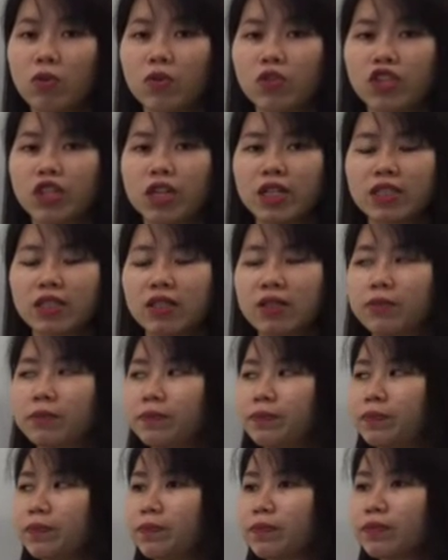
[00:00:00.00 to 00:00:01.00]
projects.
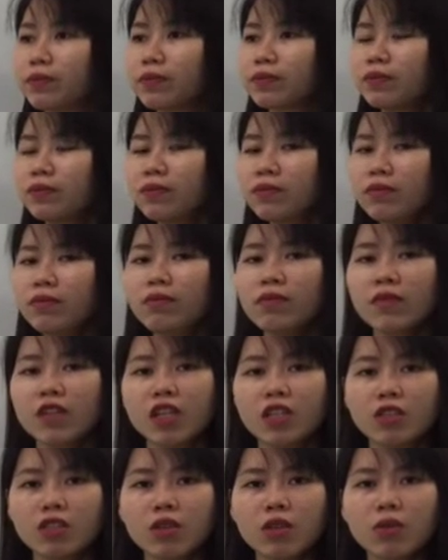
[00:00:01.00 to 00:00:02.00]

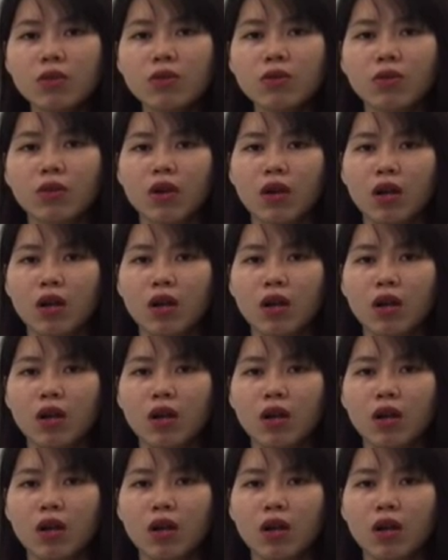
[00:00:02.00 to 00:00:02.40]
So,